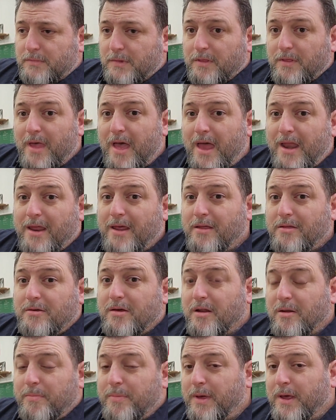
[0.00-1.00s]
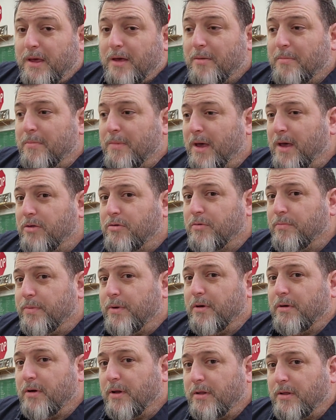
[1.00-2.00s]
That is going to be a major
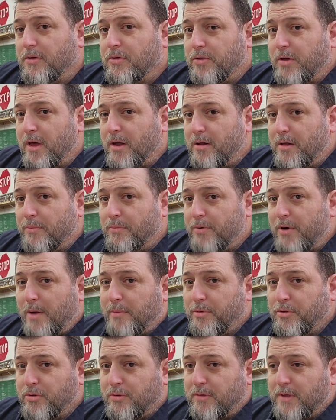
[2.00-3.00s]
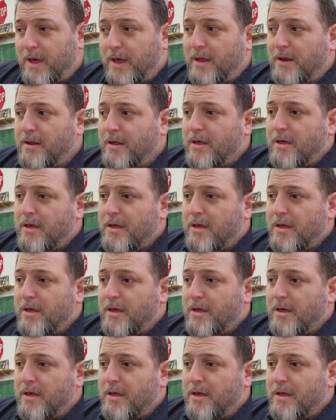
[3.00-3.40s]
build on this channel. I promise you that.